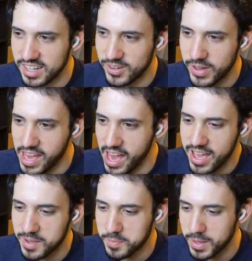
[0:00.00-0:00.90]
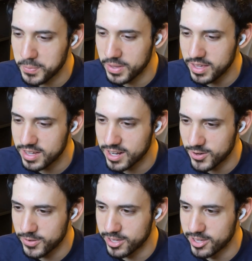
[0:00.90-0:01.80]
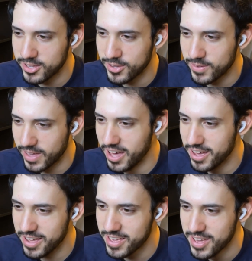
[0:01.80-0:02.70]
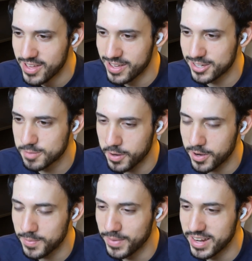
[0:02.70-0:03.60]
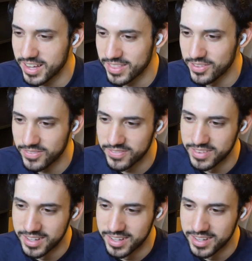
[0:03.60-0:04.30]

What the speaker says: We hang people here, we experiment on them.